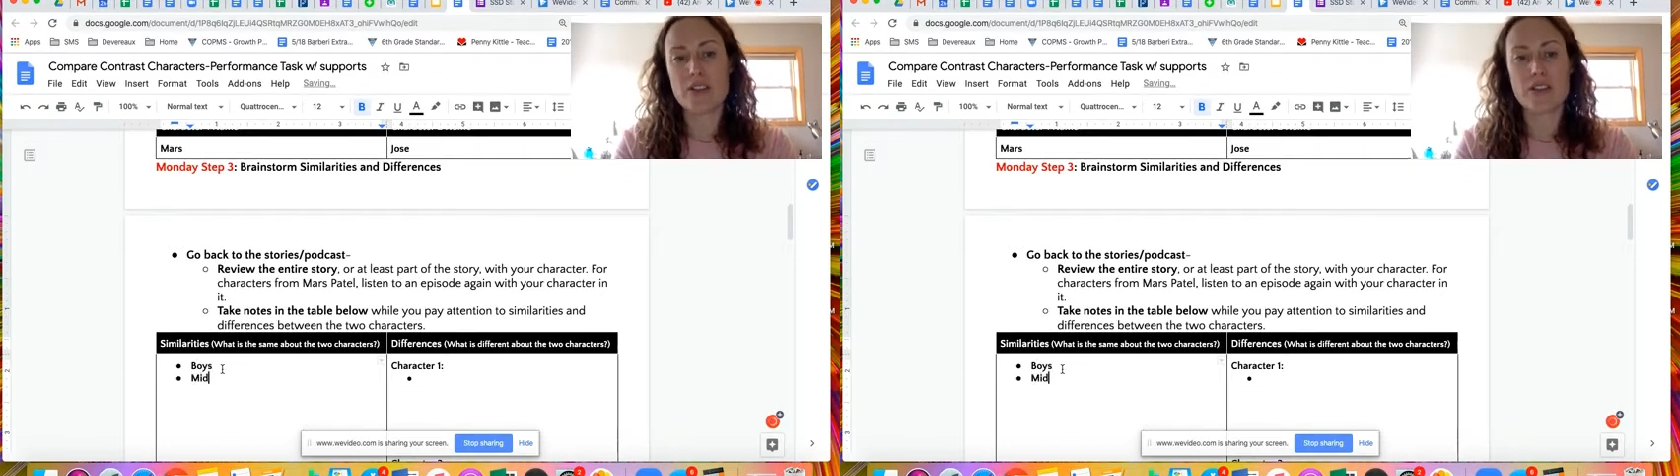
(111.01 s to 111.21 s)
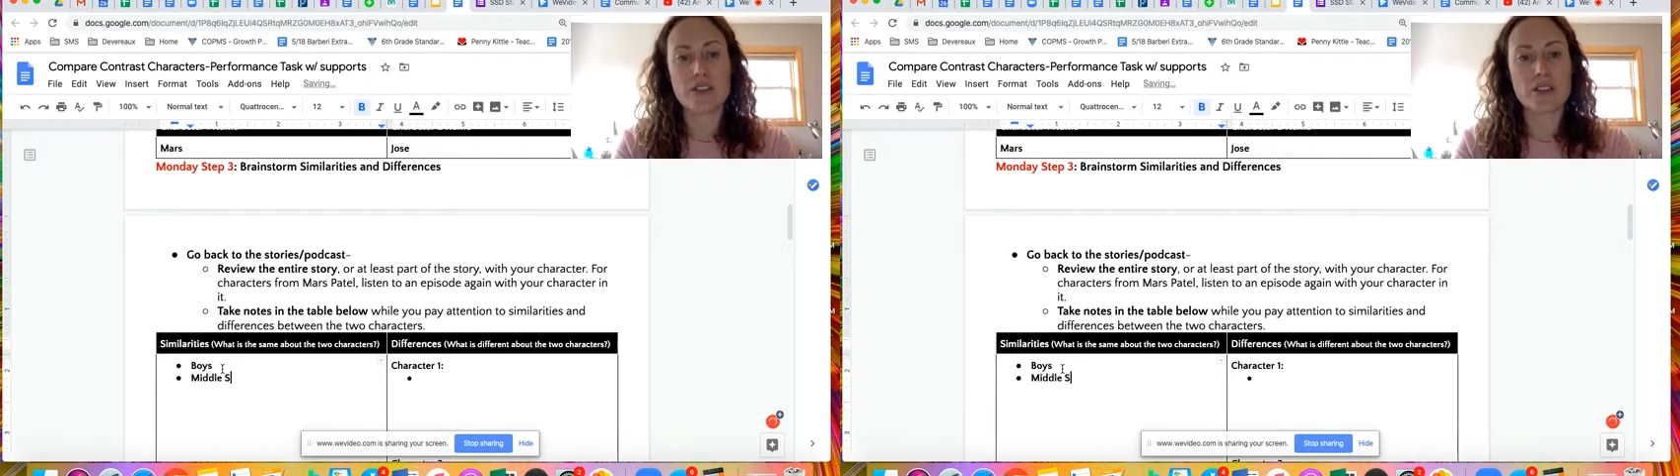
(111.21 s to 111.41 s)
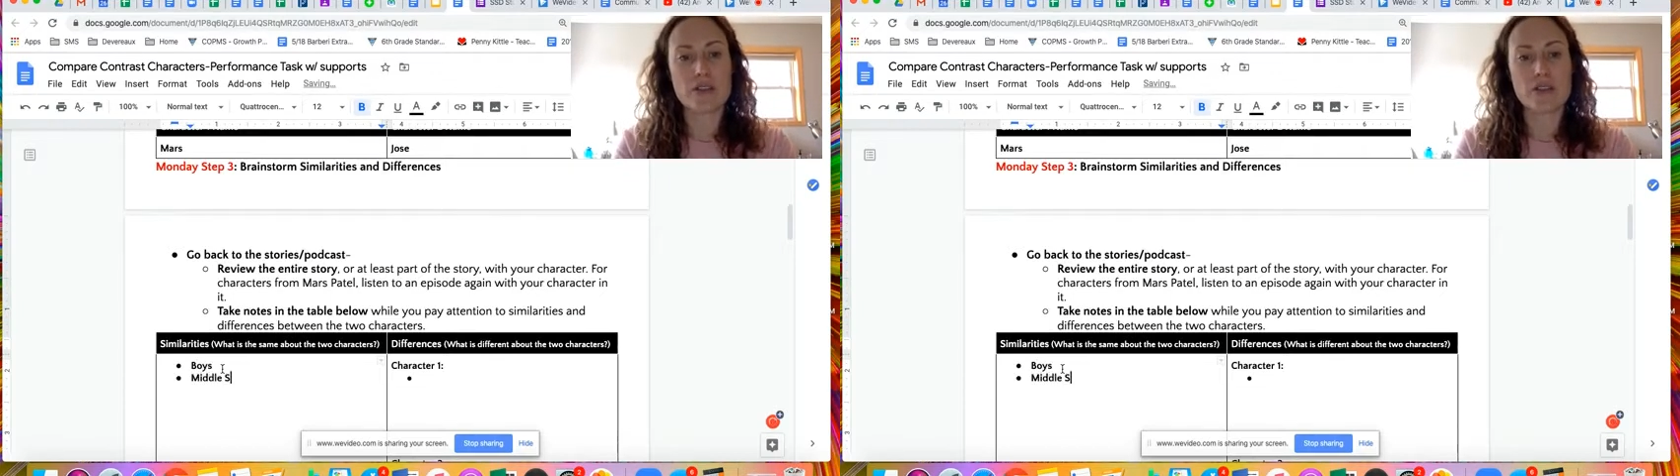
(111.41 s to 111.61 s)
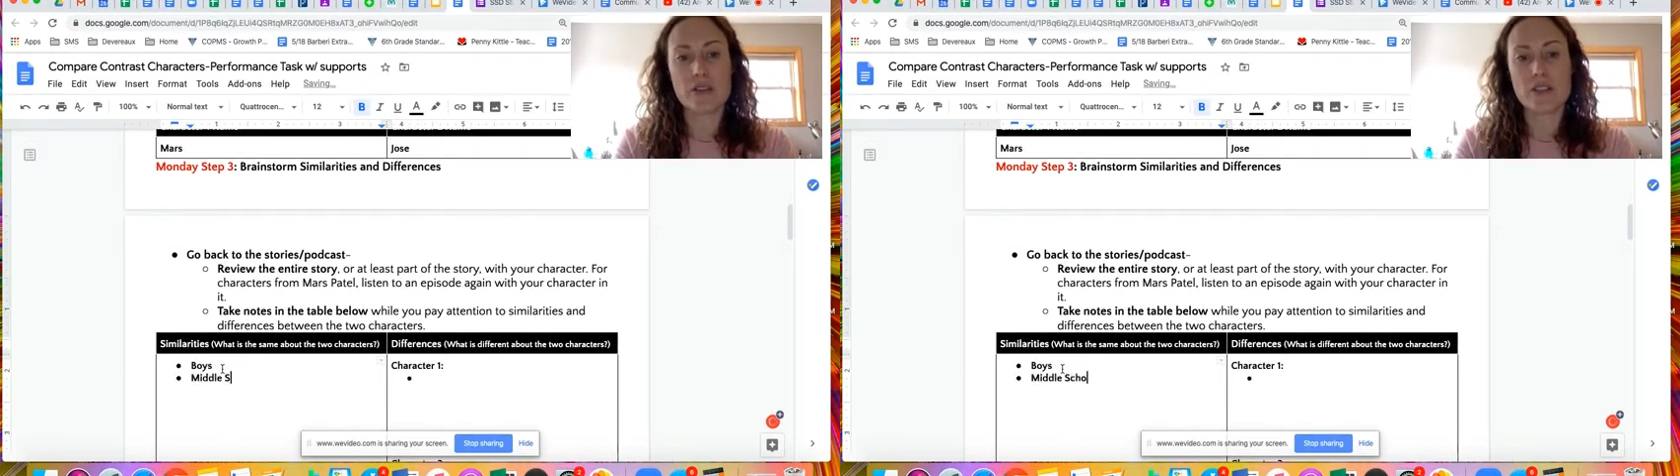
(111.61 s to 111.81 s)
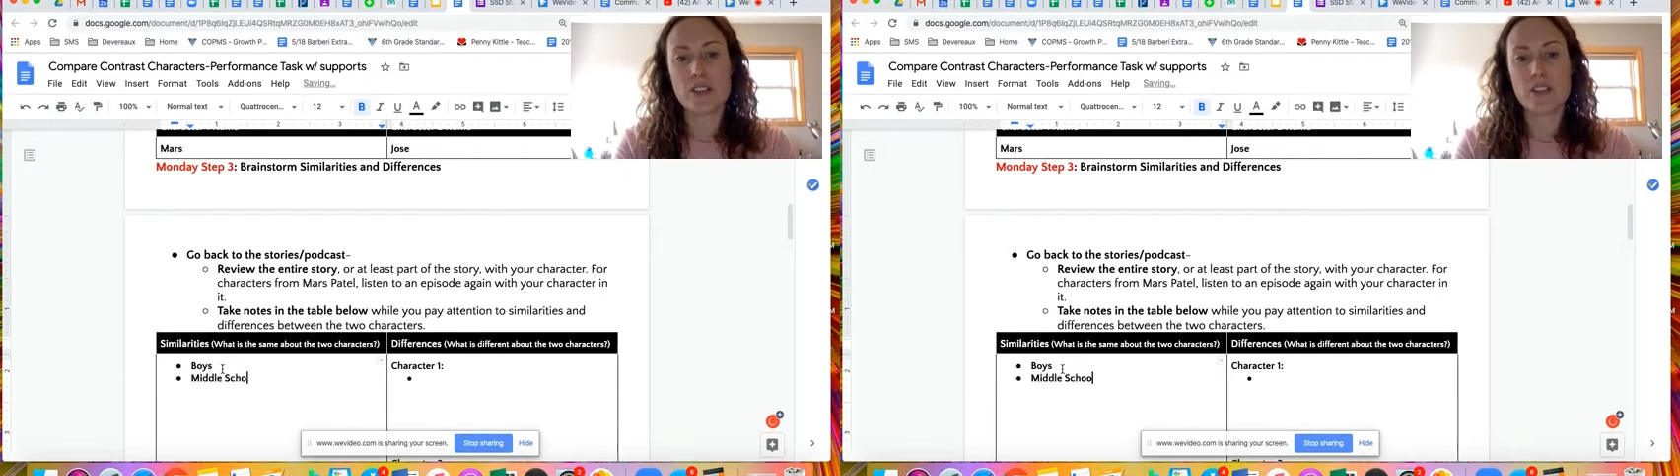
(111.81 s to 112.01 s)

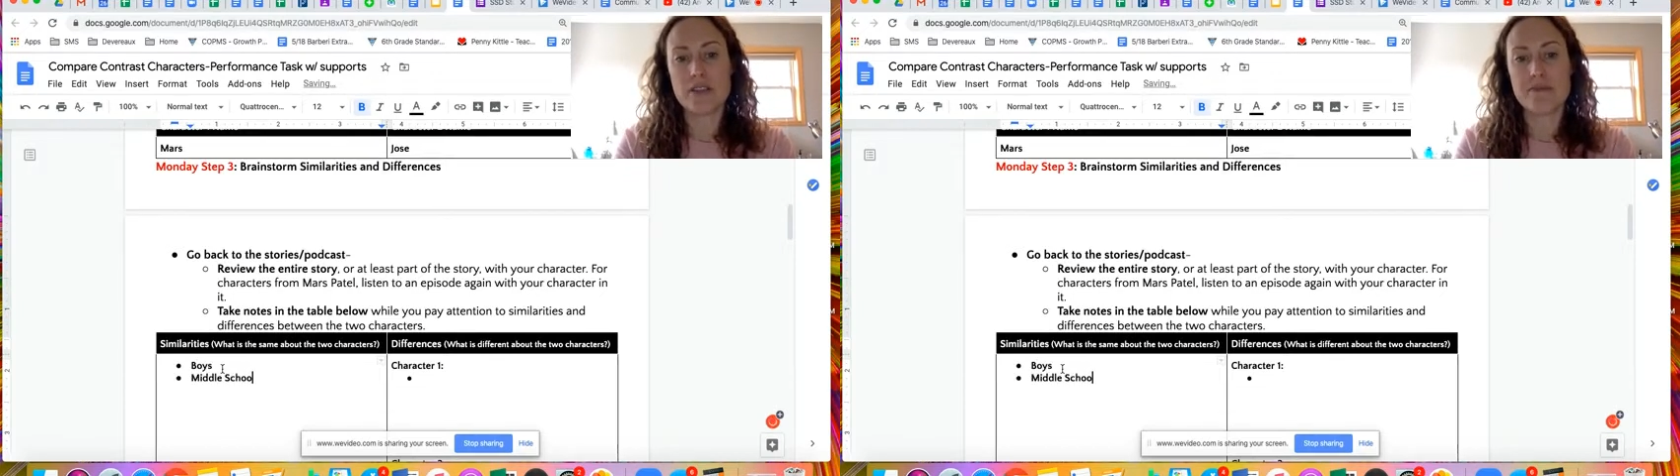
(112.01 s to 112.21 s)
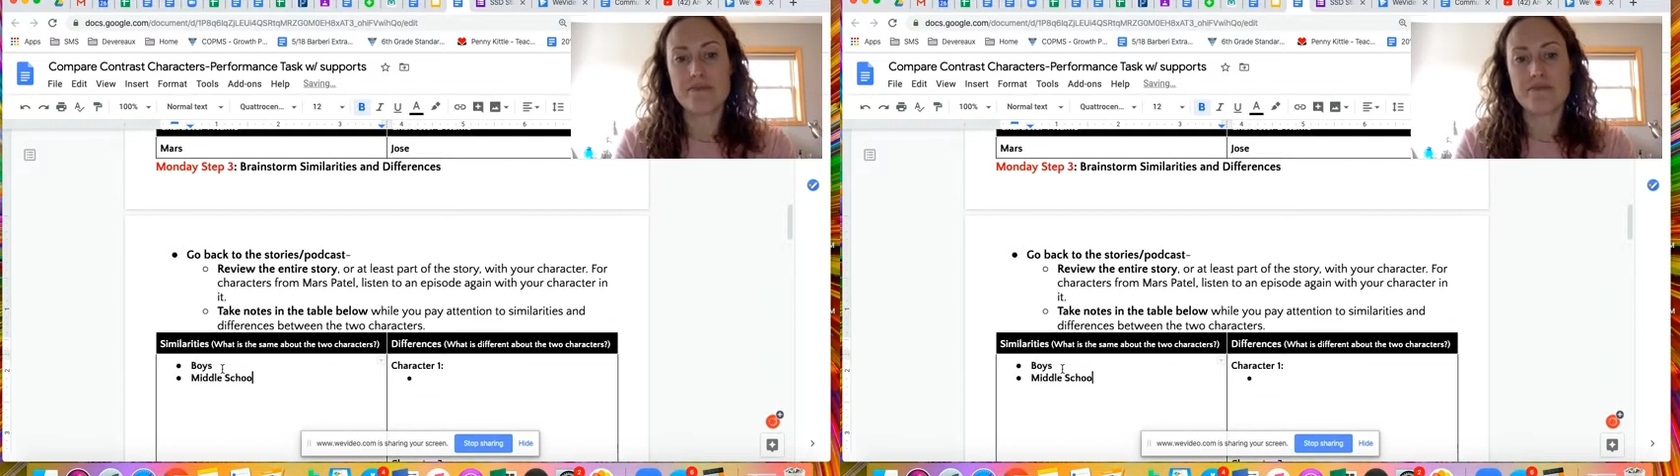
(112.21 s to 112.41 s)
school